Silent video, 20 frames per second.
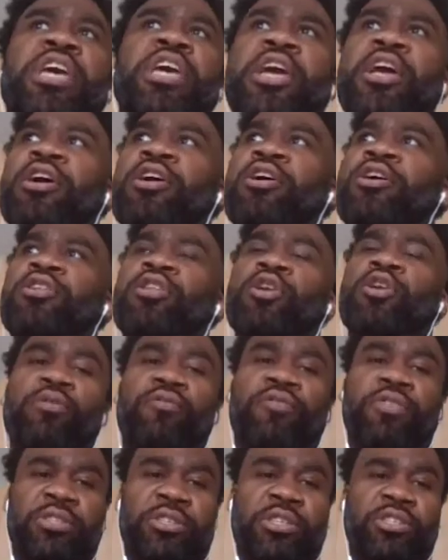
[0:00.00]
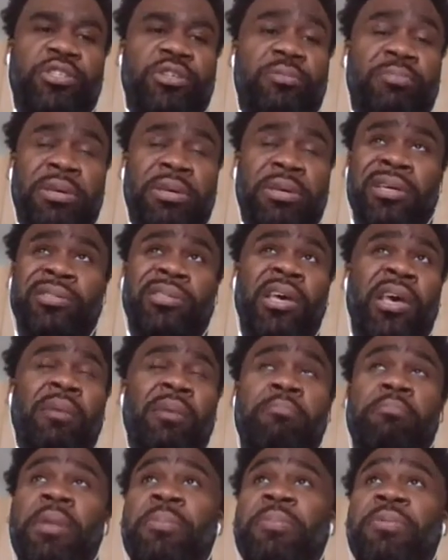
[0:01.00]
care, local physician, because
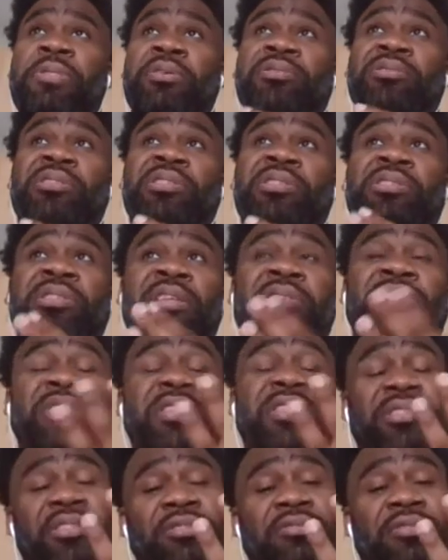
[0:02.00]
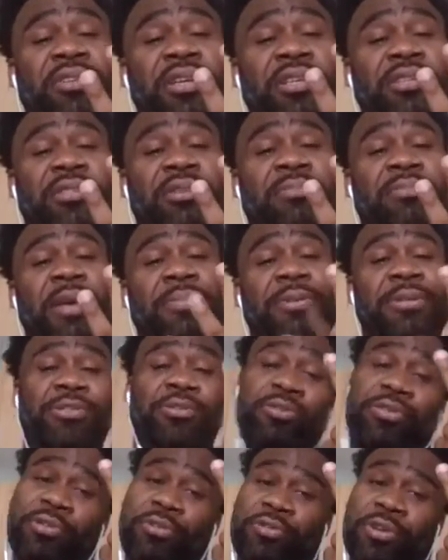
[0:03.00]
maybe there's, instead of 6 degrees, there may be
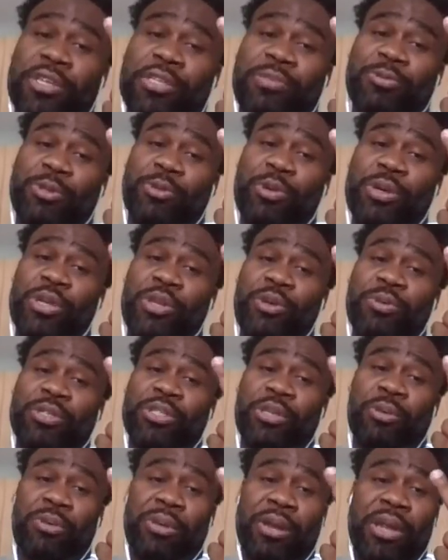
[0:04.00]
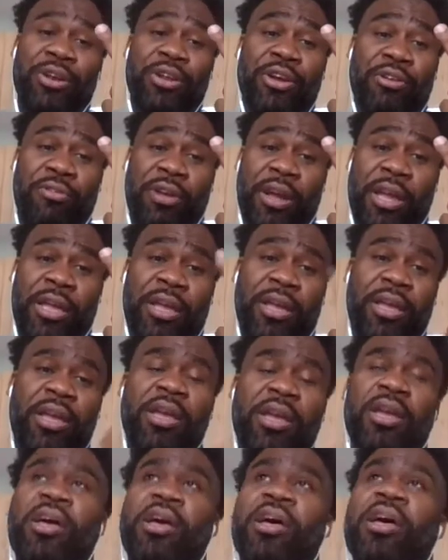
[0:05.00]
2 degrees between you and someone I know, right?
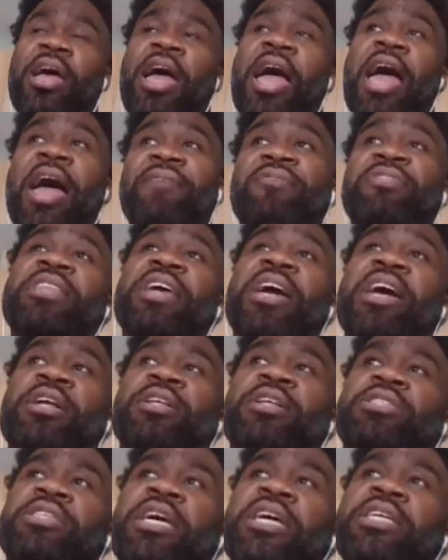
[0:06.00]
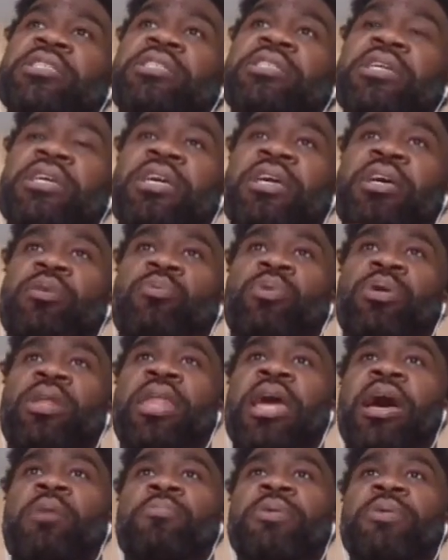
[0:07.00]
Having that testing kit would
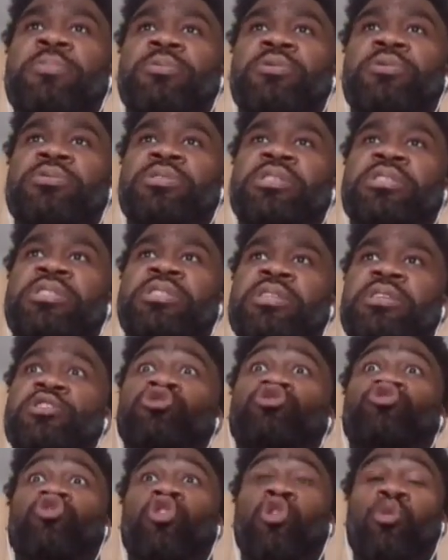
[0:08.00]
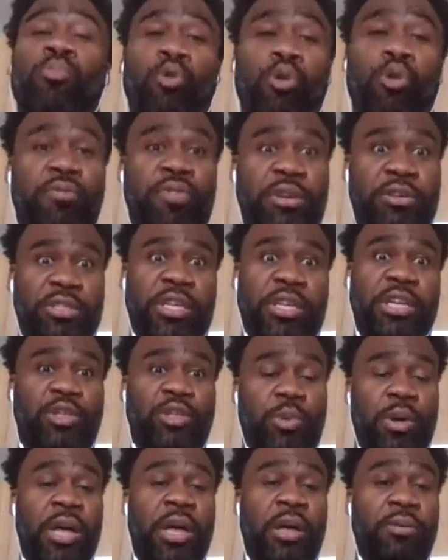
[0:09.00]
allow people to control more of their
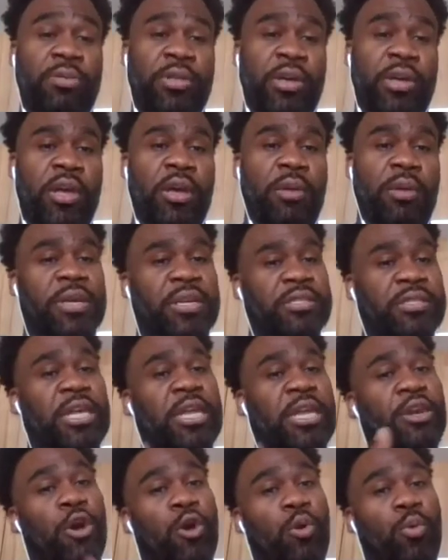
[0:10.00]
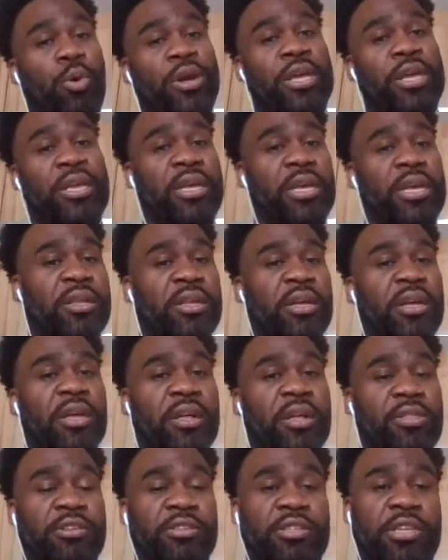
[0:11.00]
sexual health because they know where to get
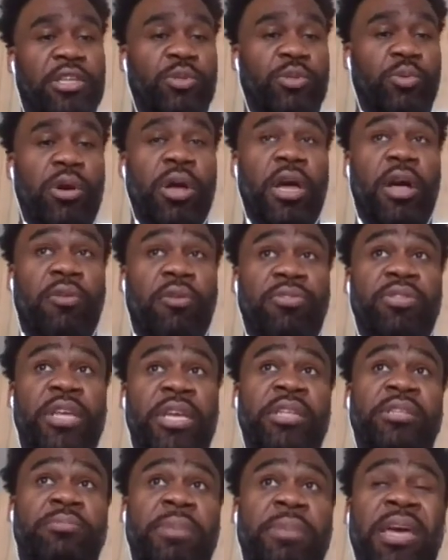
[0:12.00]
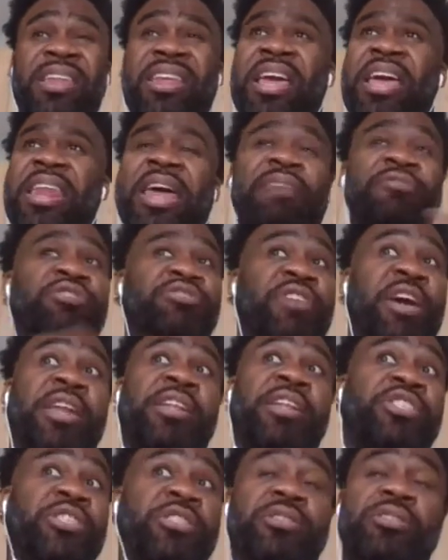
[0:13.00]
their sexual health needs met and have
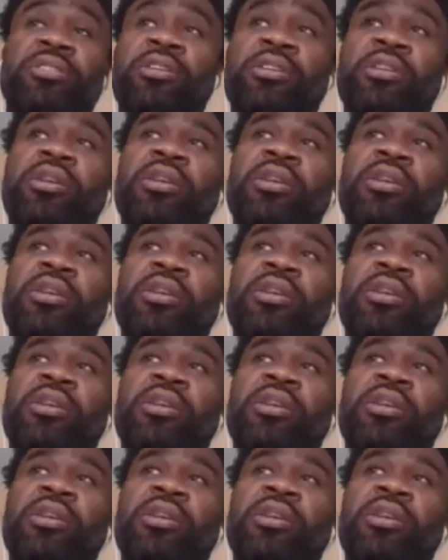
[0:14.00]
strategies.